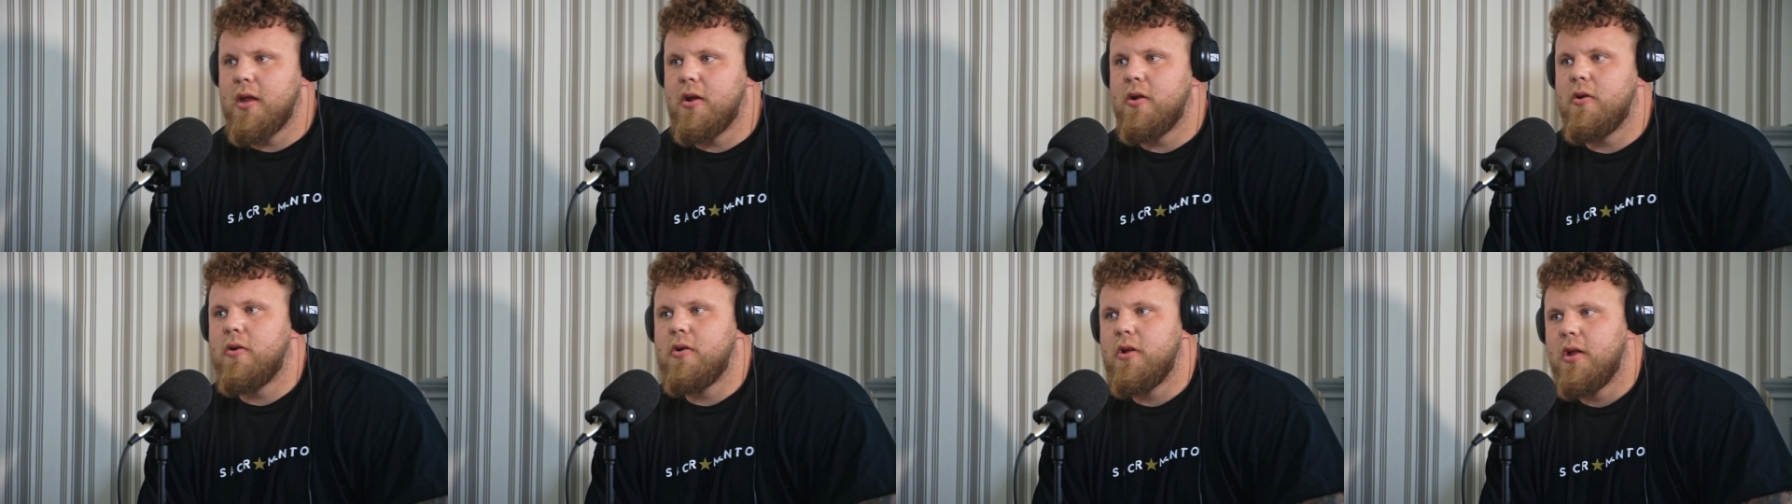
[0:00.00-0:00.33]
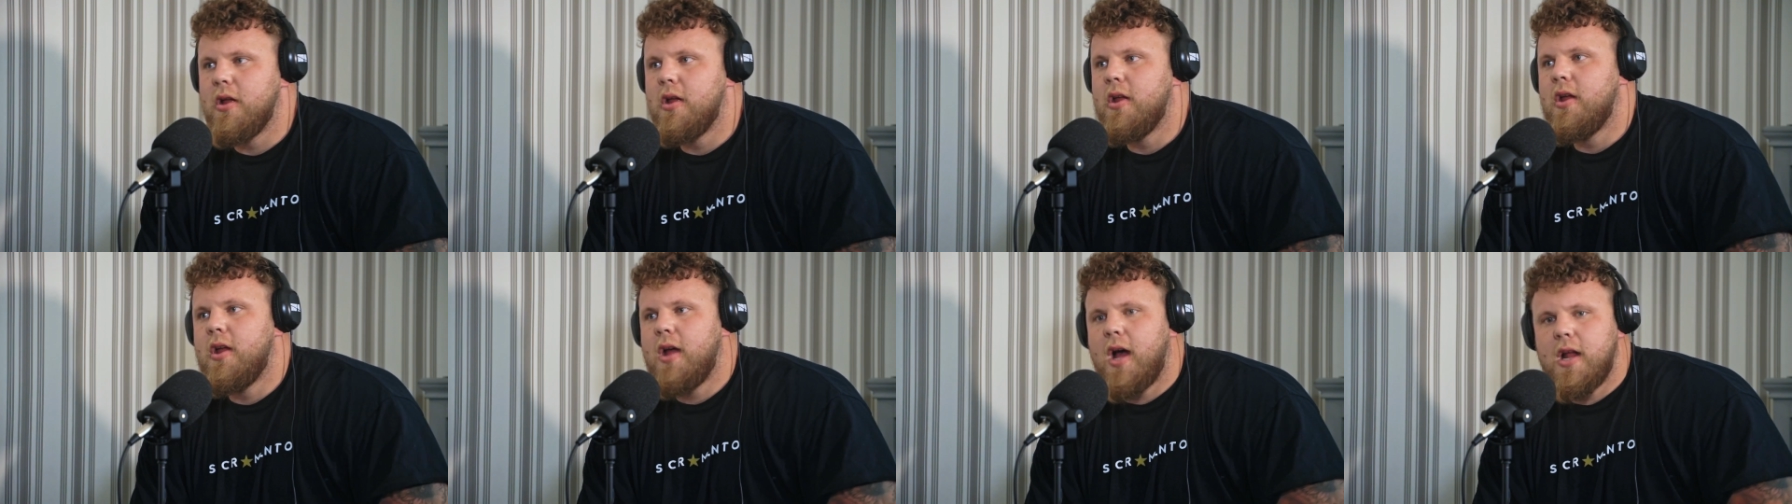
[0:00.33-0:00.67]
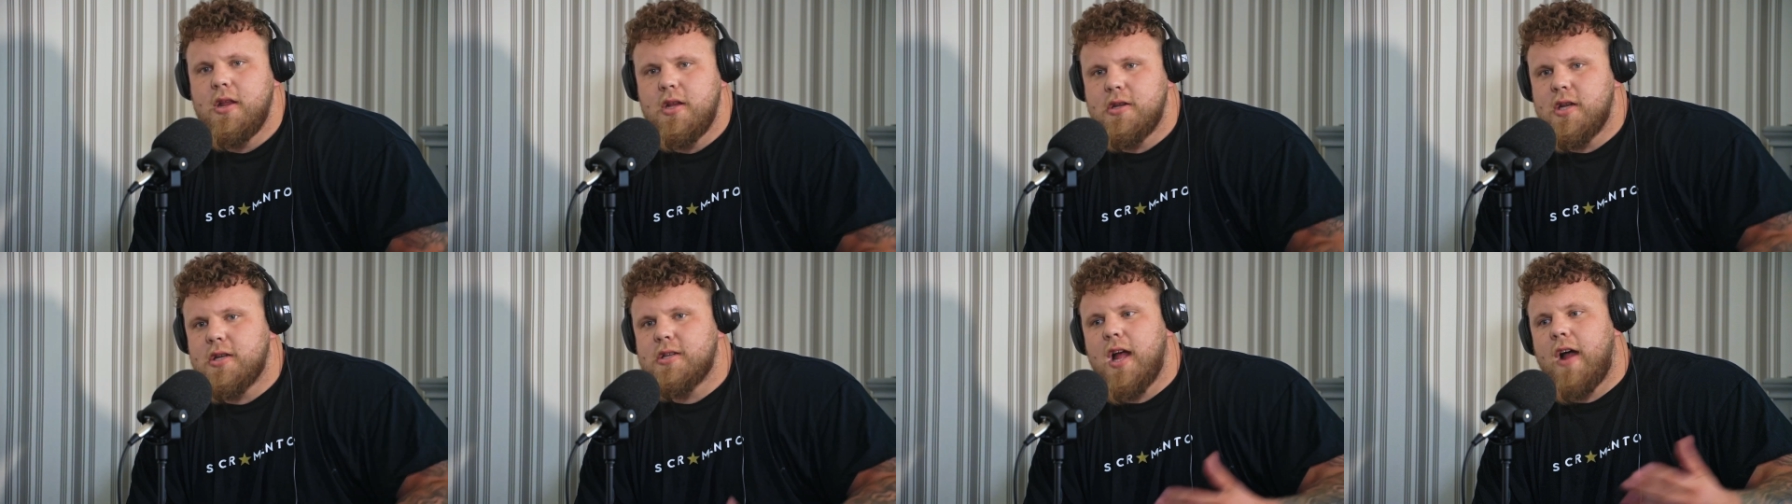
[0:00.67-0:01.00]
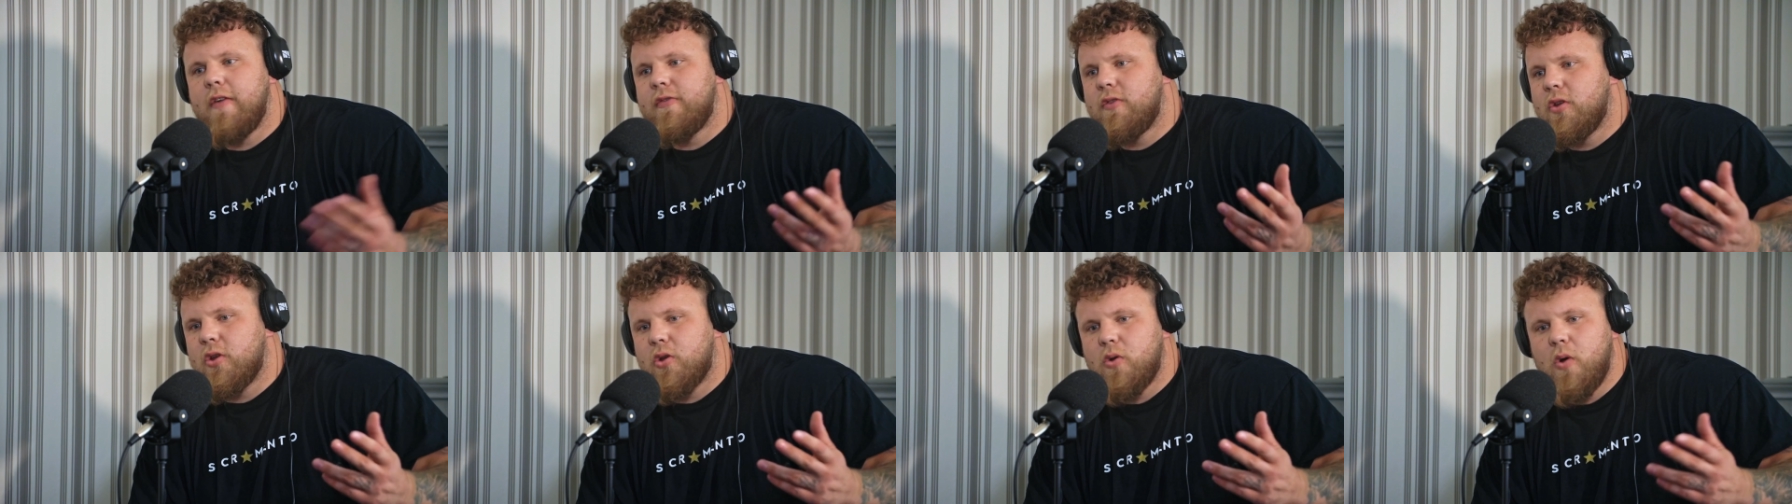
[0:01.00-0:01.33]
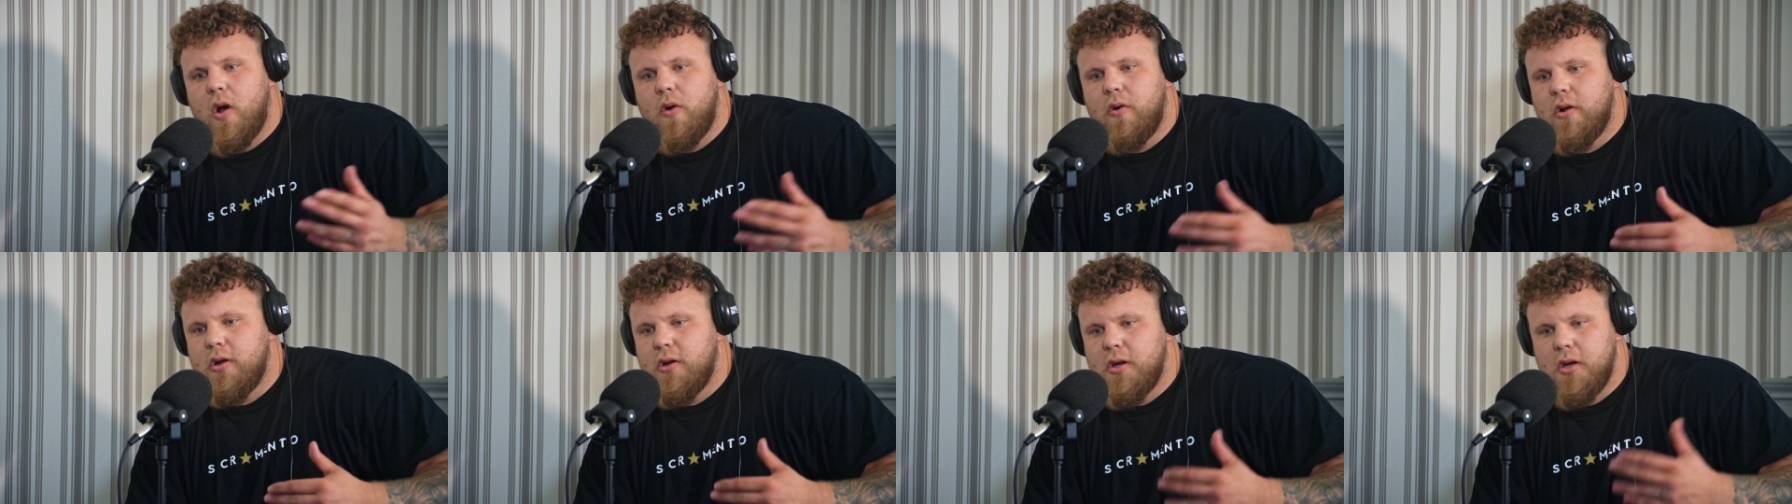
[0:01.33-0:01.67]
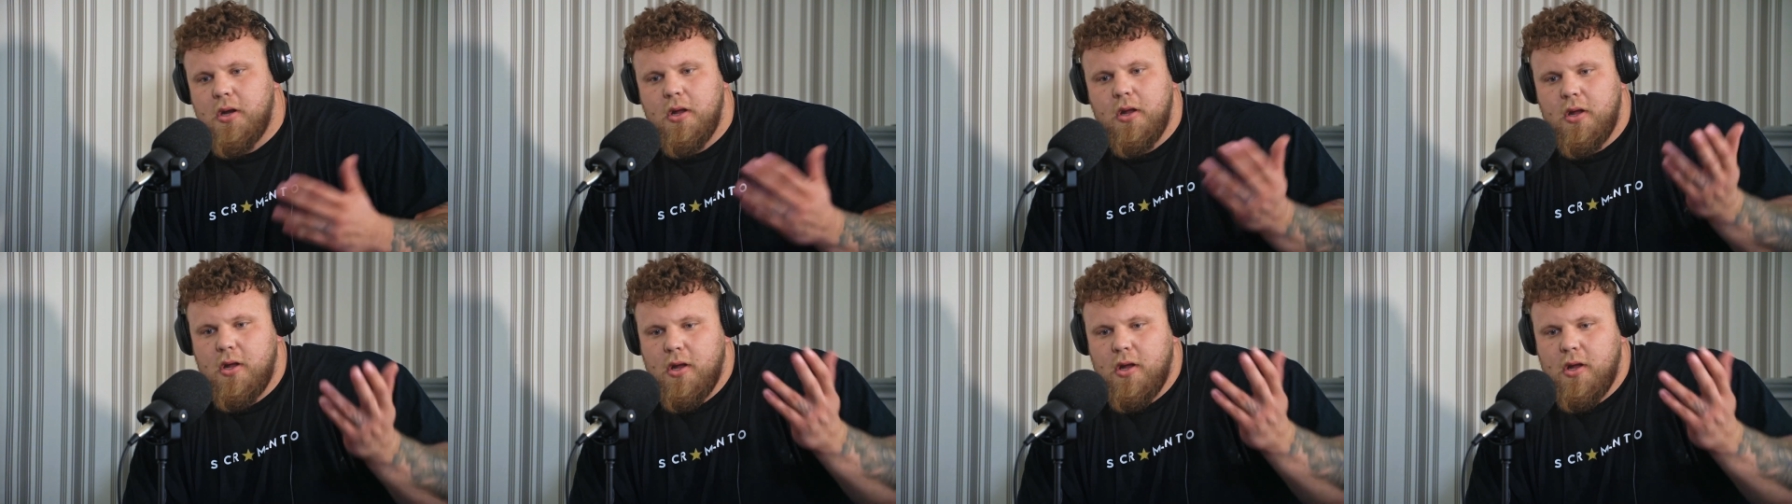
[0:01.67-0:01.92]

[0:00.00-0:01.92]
And you just have to go out and